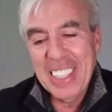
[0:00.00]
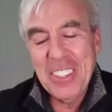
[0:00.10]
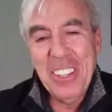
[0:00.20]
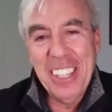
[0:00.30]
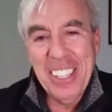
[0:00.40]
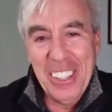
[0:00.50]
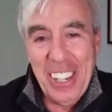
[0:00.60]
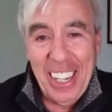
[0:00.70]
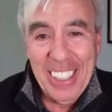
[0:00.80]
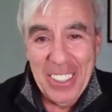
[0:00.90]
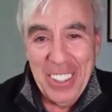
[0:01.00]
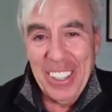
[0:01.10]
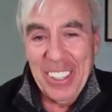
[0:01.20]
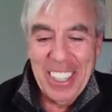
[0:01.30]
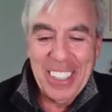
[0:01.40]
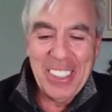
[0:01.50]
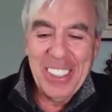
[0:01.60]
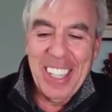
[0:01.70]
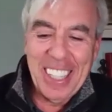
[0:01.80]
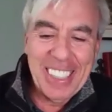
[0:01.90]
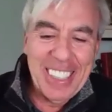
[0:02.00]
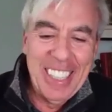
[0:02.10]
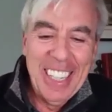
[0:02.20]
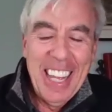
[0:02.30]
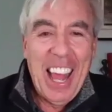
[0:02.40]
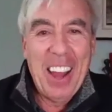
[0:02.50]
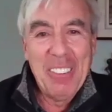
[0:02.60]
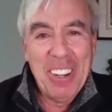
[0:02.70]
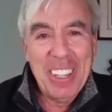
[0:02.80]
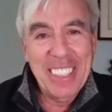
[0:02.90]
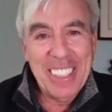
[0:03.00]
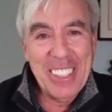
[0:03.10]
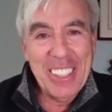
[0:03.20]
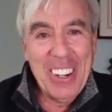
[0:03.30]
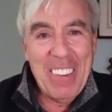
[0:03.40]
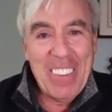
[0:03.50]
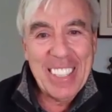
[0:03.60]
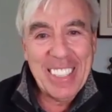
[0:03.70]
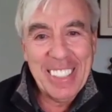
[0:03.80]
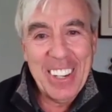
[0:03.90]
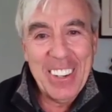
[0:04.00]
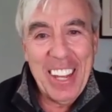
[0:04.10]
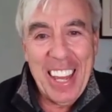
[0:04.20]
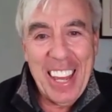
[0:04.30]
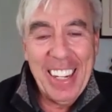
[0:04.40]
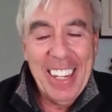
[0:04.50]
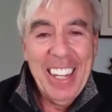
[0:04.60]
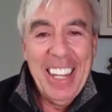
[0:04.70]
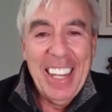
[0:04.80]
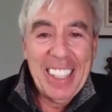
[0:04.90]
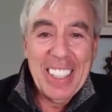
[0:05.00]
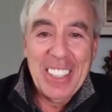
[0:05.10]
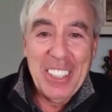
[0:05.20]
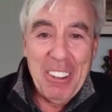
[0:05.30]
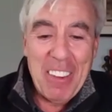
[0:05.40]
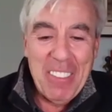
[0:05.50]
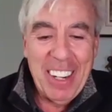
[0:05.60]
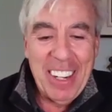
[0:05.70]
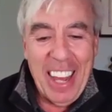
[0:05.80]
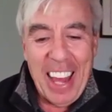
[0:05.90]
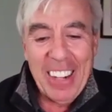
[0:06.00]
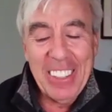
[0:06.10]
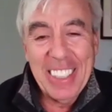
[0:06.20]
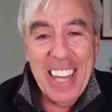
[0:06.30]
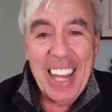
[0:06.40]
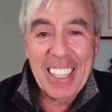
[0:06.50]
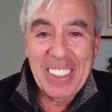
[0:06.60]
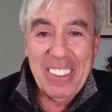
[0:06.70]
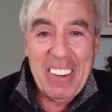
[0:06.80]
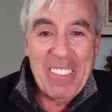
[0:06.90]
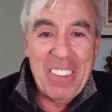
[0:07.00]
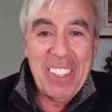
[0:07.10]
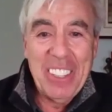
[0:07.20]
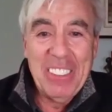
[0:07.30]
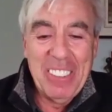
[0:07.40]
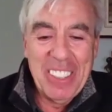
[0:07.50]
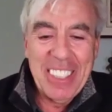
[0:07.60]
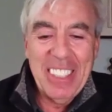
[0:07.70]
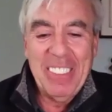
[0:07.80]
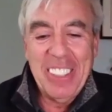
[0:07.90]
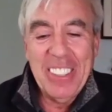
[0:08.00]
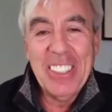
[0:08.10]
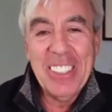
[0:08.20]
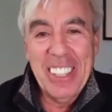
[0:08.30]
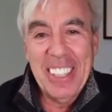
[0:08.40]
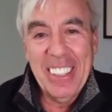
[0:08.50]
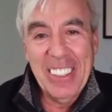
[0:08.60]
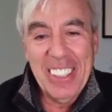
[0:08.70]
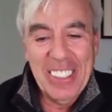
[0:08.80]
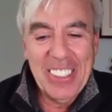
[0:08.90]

doing your introduction, I wasn't sure if I should go ahead because you have an honorary doctorate from the University of Houston, and you're